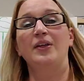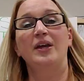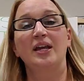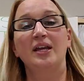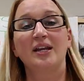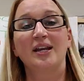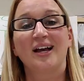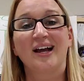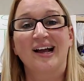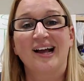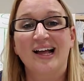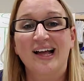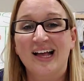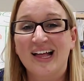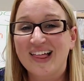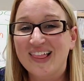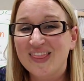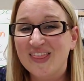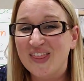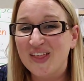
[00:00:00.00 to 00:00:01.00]
then
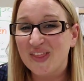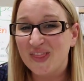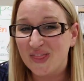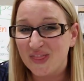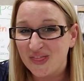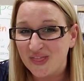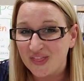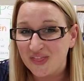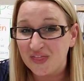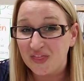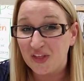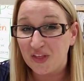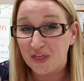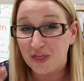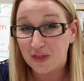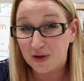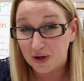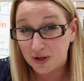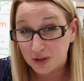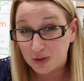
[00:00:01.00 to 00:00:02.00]
the
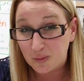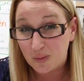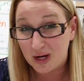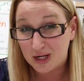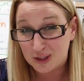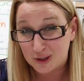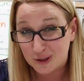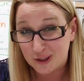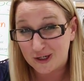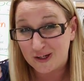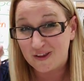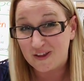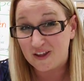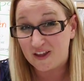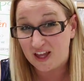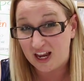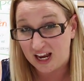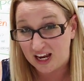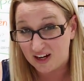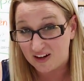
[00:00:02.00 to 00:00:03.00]
third question,
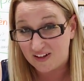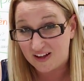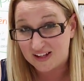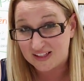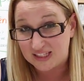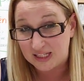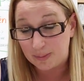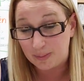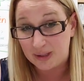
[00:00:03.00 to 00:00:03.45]
the analyzing